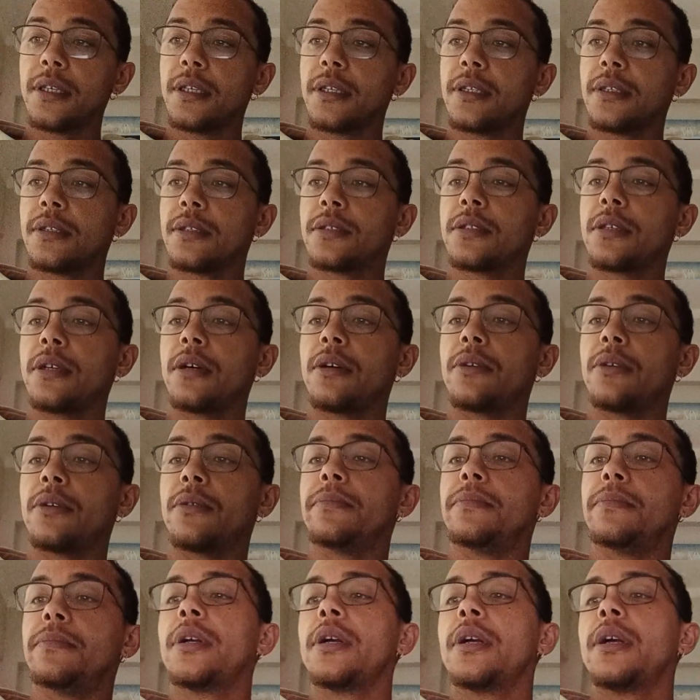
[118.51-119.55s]
So
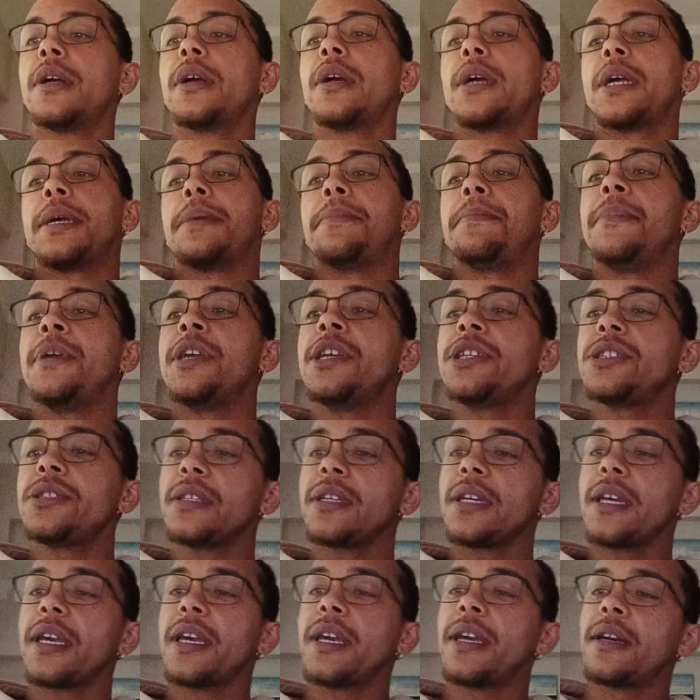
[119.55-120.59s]

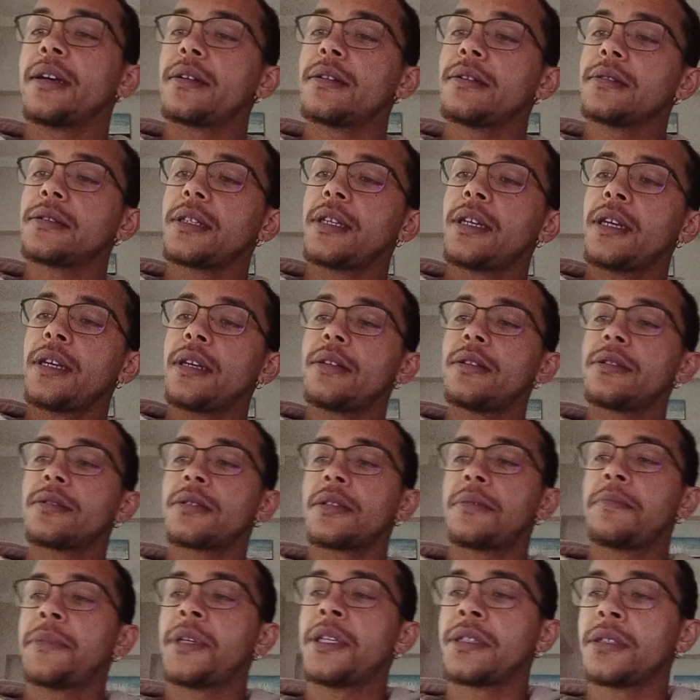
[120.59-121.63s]
measuring angles, angles
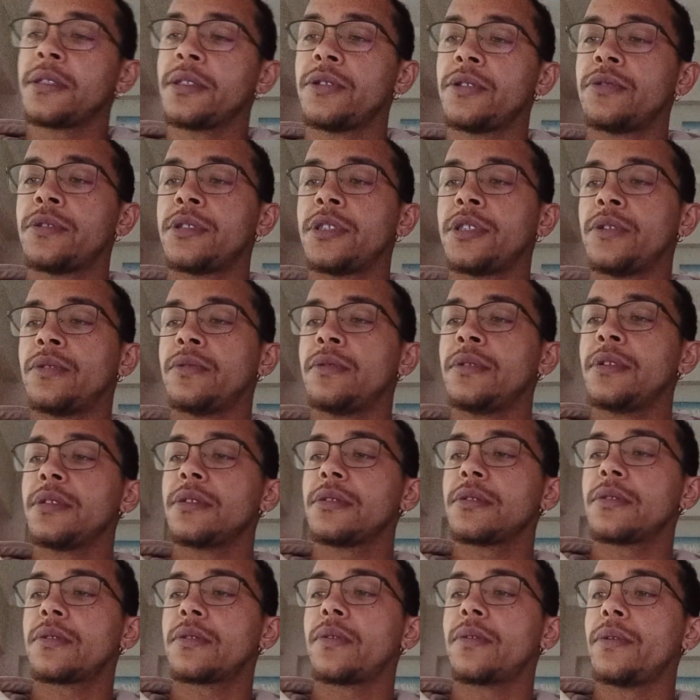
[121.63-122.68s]
are measured using units
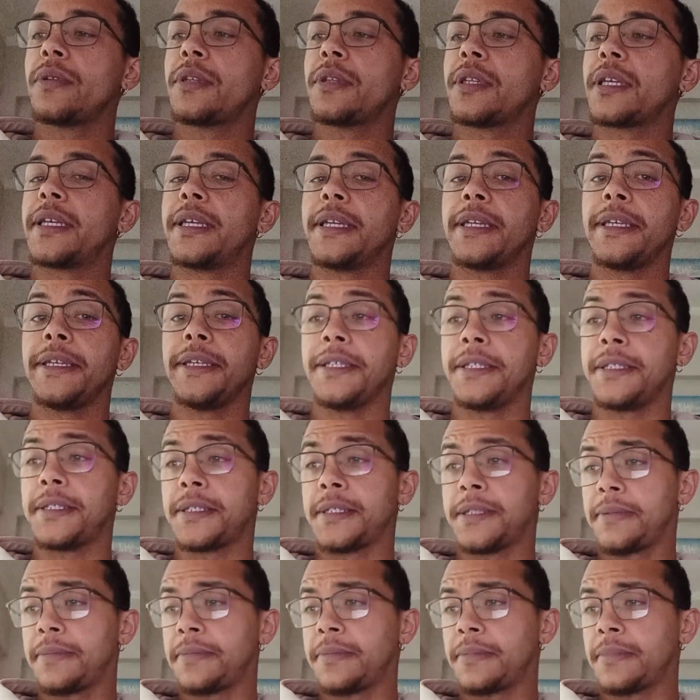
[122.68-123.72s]
called
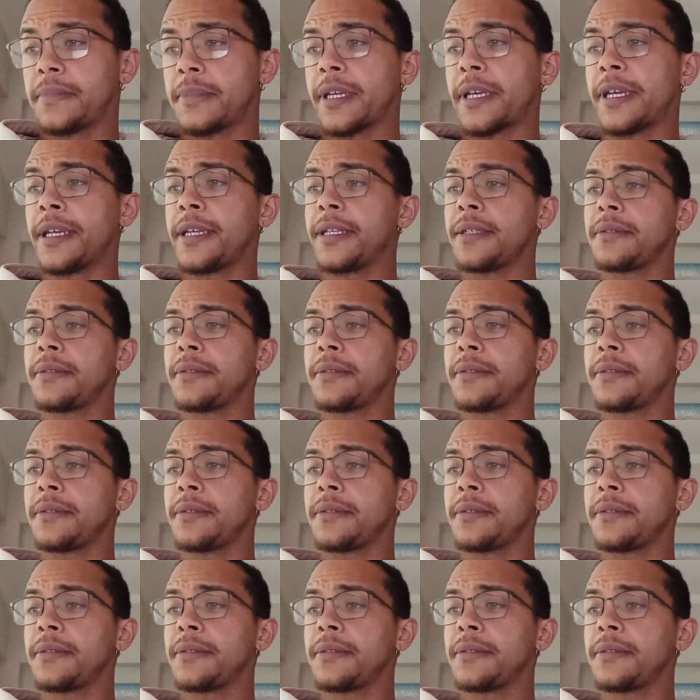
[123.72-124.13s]
degrees, right?